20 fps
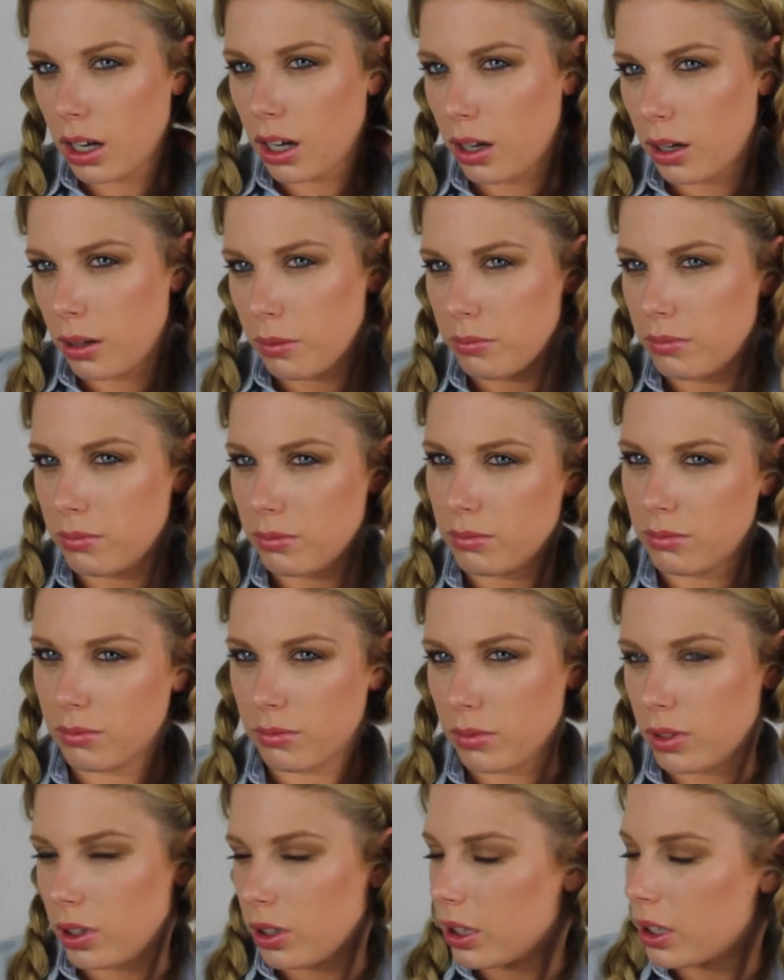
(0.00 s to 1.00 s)
um,
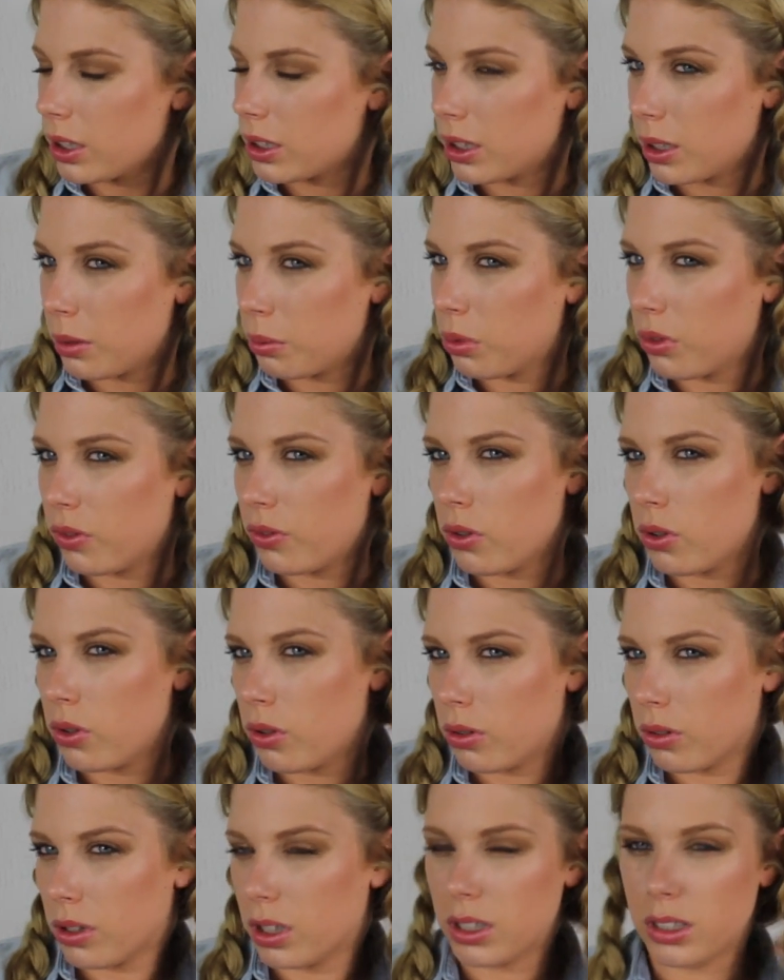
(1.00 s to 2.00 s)
like I said
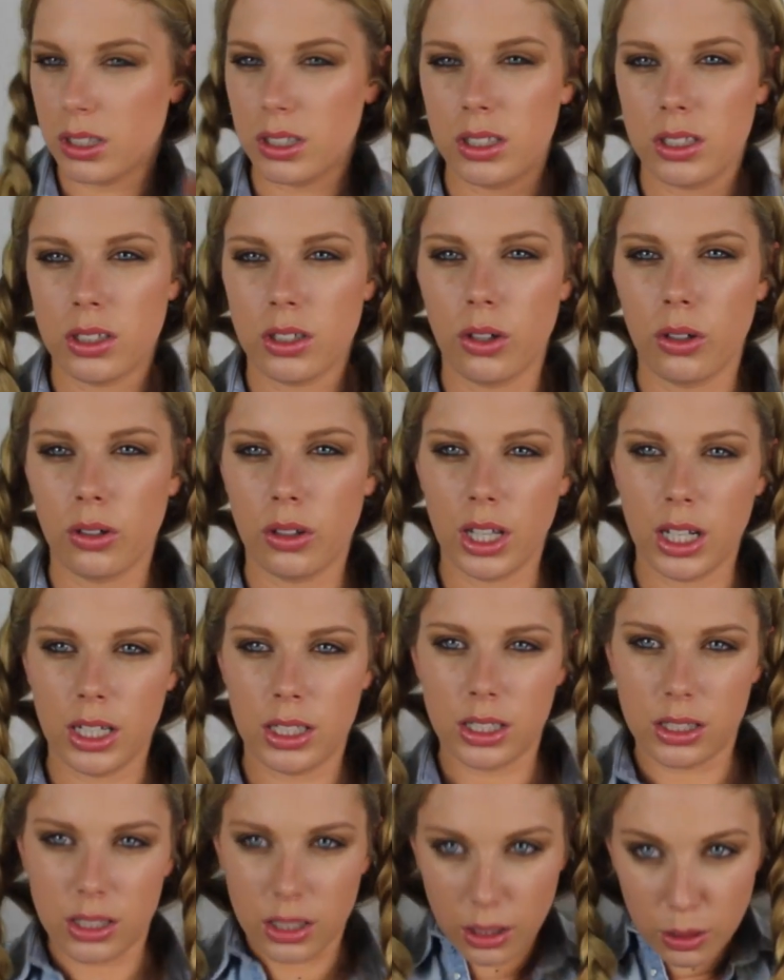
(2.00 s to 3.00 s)
before this is so that
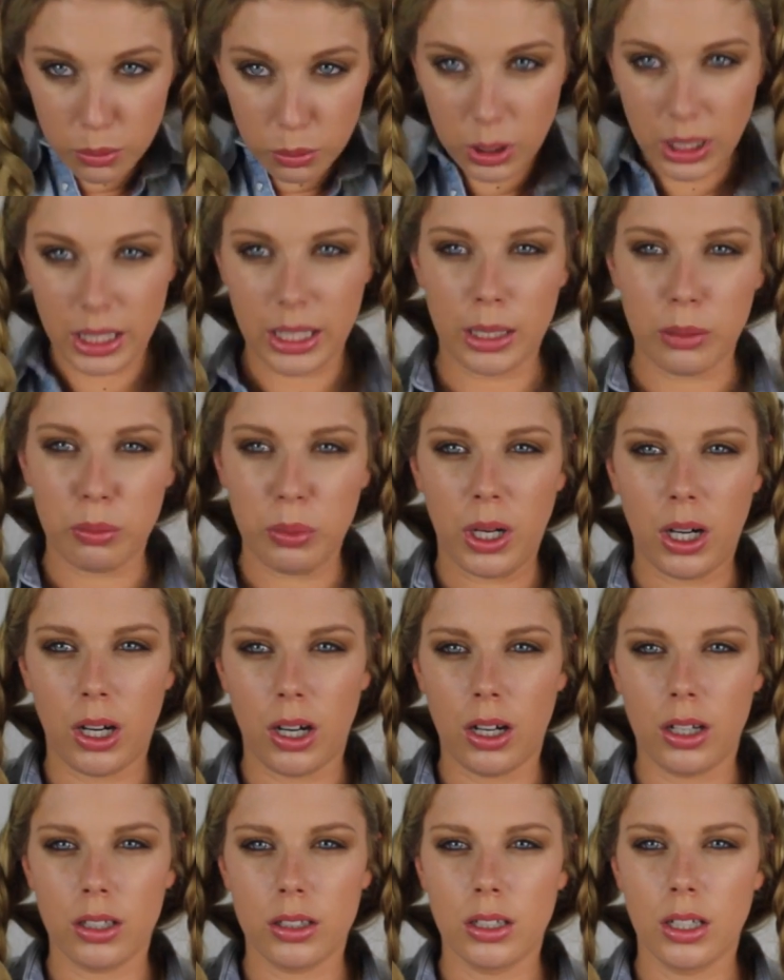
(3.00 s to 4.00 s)
it doesn't completely
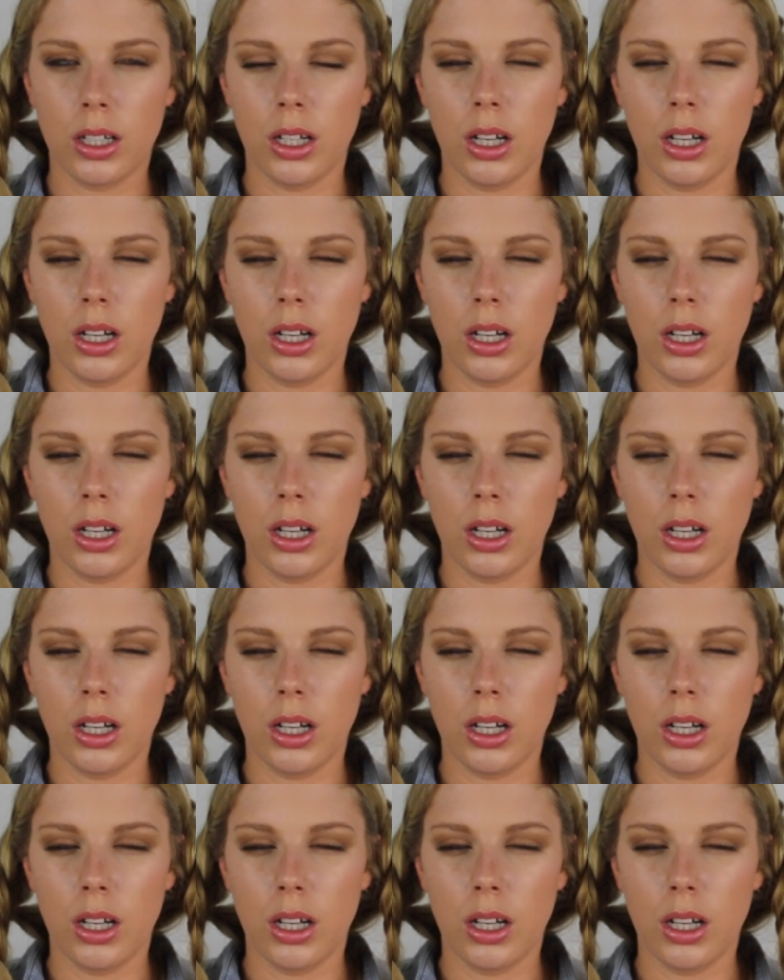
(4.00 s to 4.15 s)
part